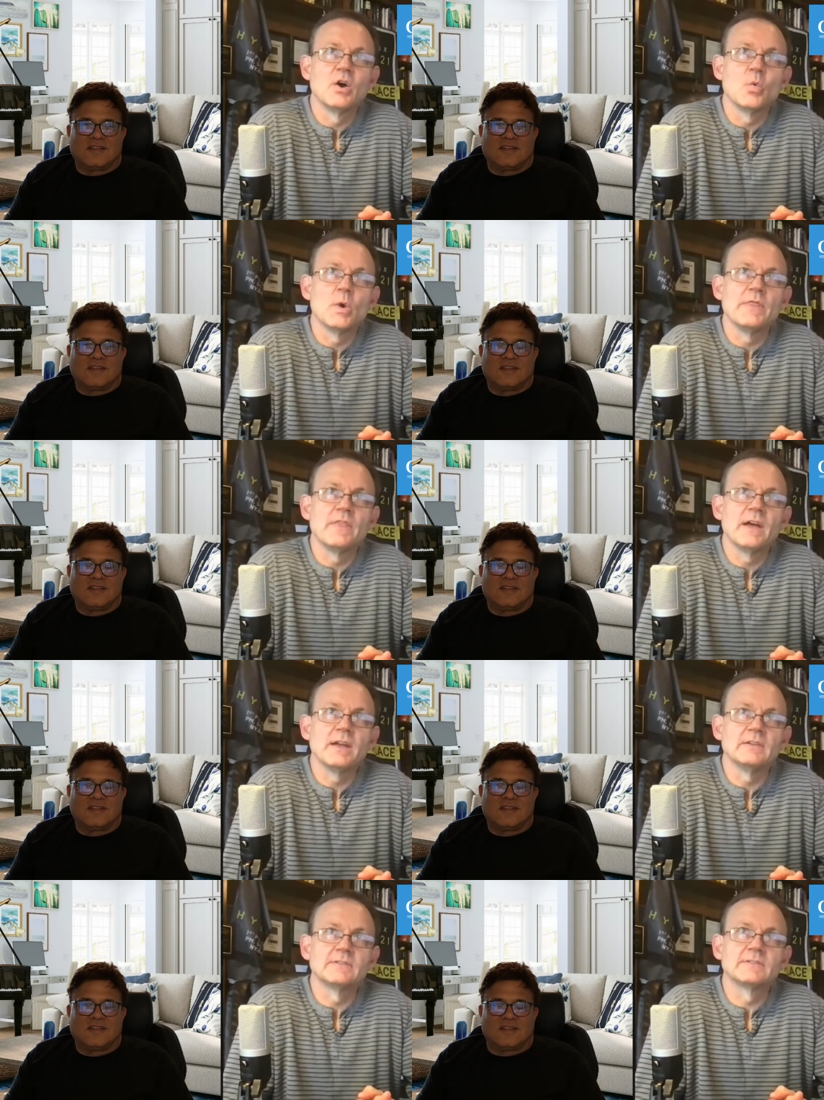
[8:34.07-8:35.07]

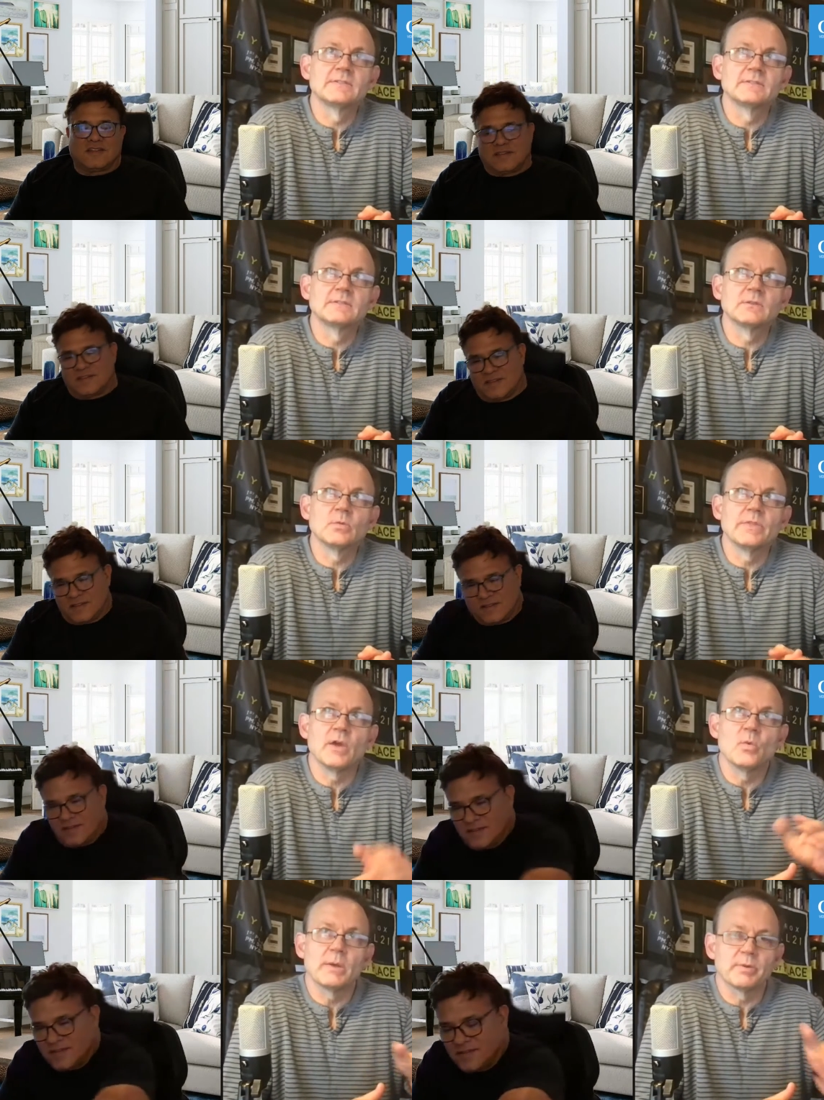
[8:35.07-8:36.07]

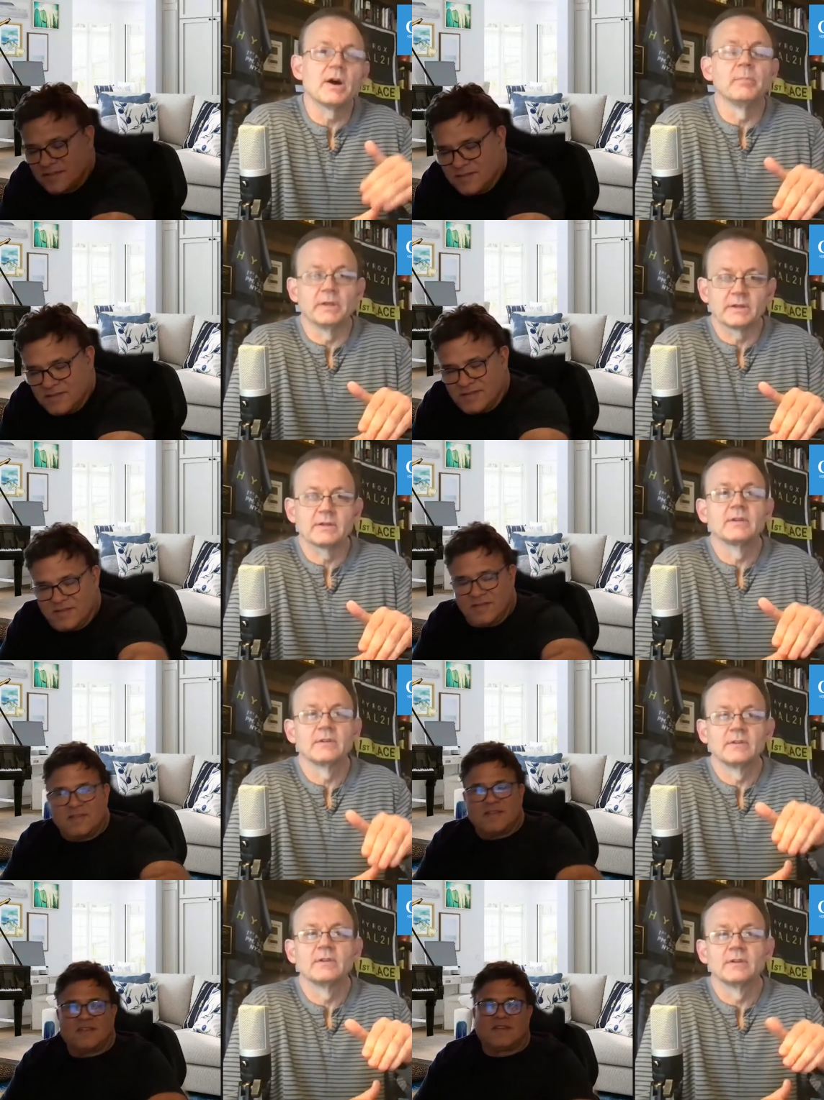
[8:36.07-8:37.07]
Speaker 1: went public.
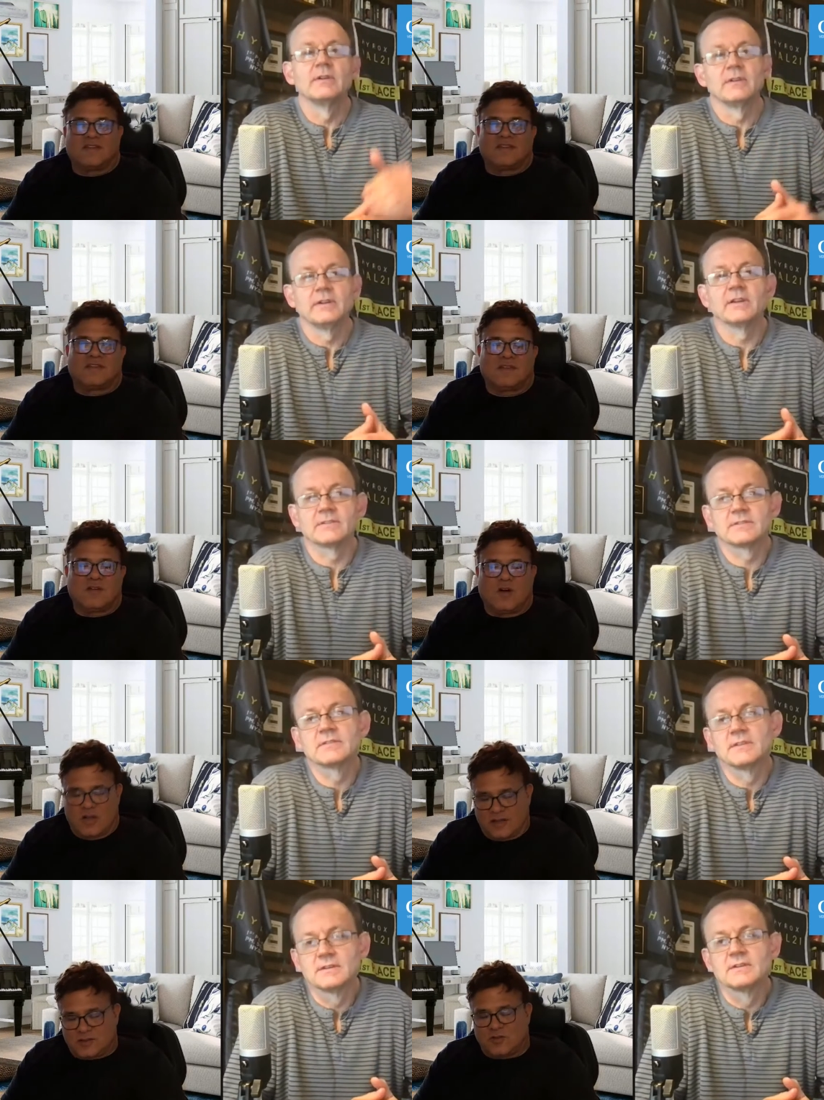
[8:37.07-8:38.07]
Yes.
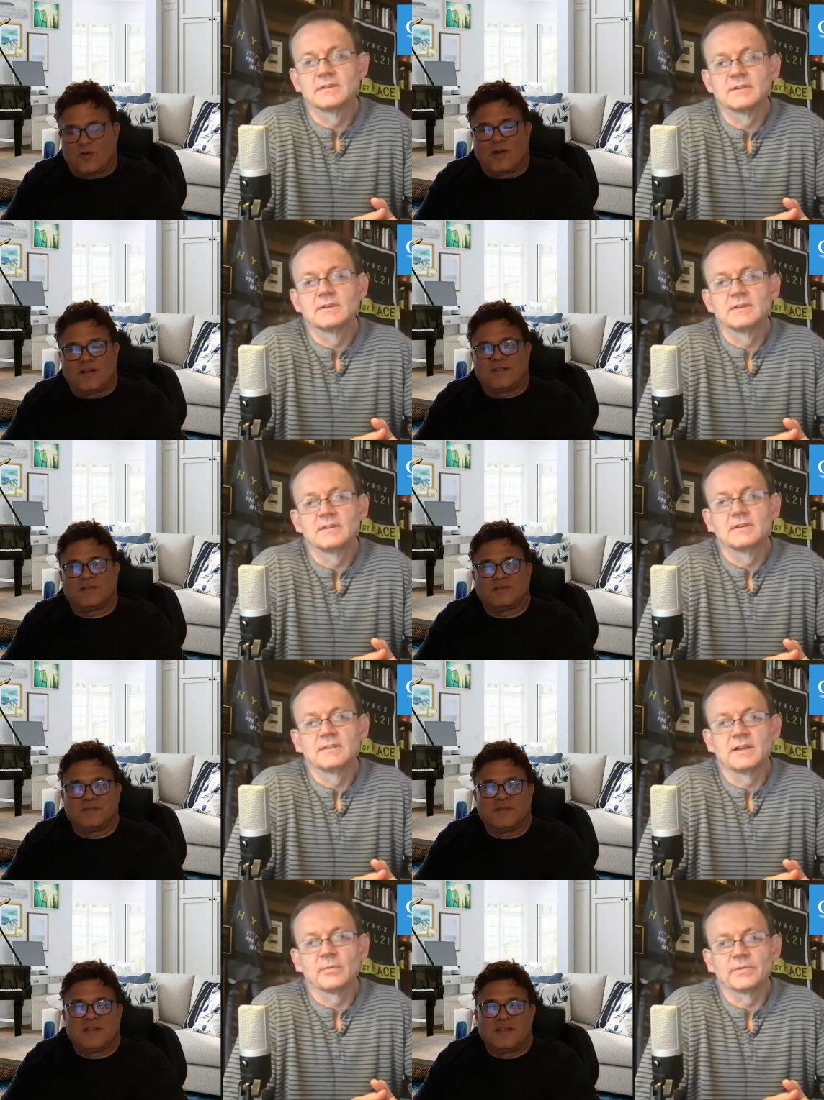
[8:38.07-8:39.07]
Speaker 2: Oh, that's good.
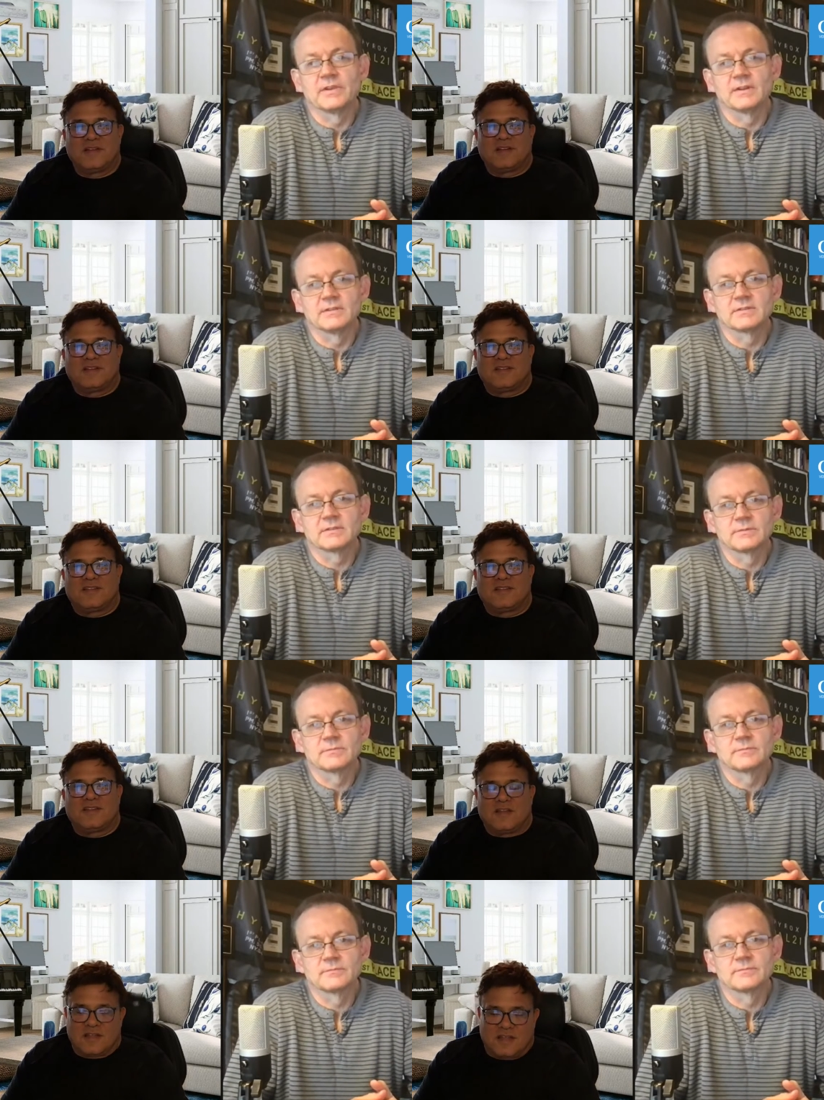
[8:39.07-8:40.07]
Speaker 1: That was nice.
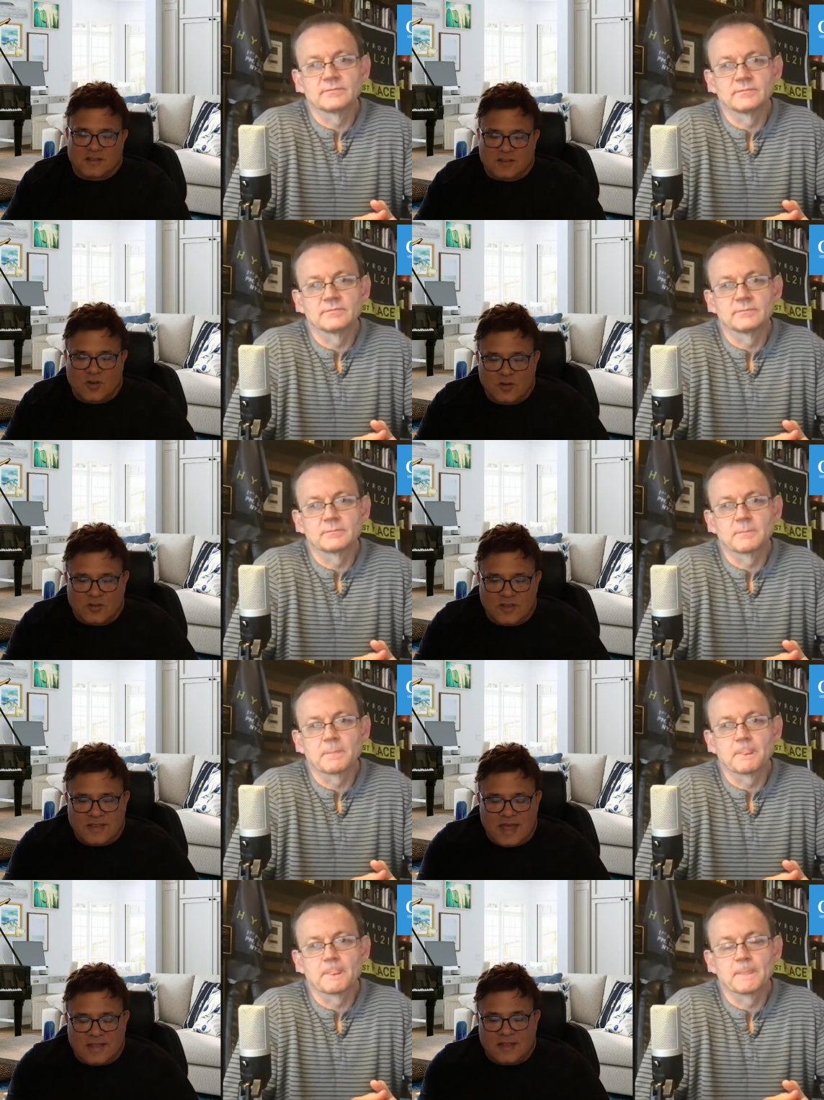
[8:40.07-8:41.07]
Speaker 2: So you did
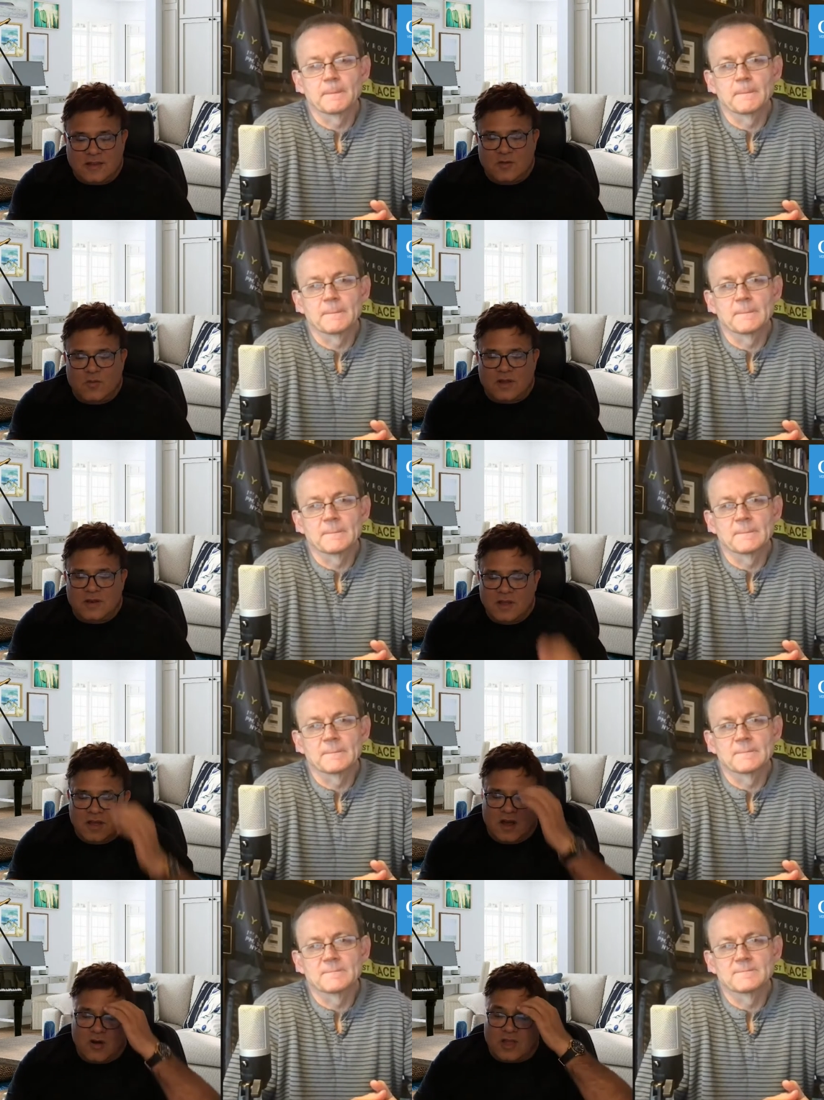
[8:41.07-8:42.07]
that, and then you went.
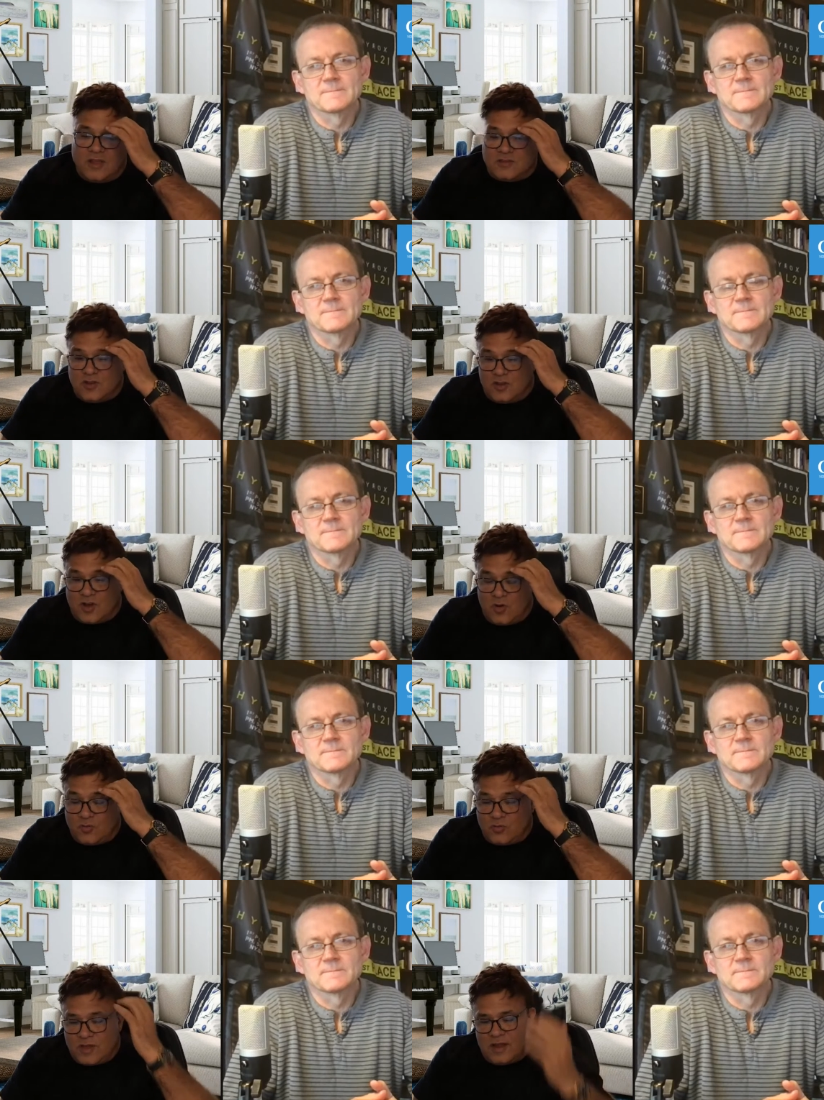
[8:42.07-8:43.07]
Okay, so you
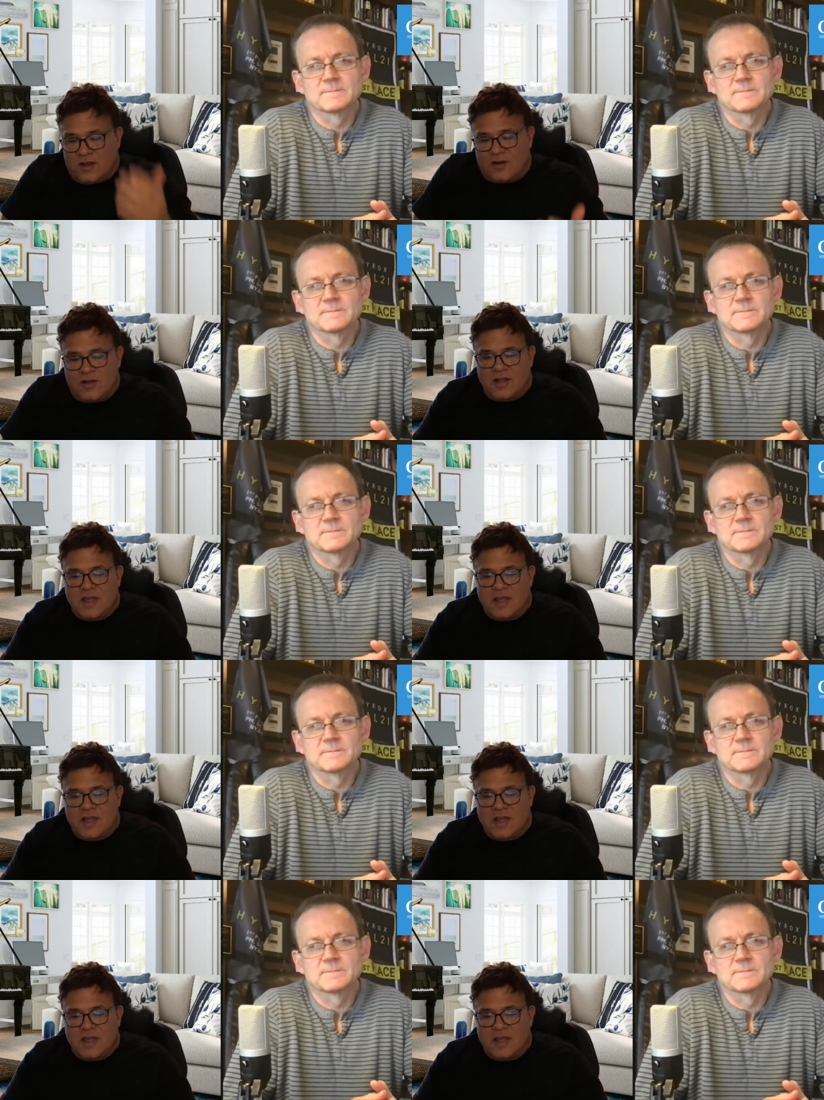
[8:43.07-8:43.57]
go there,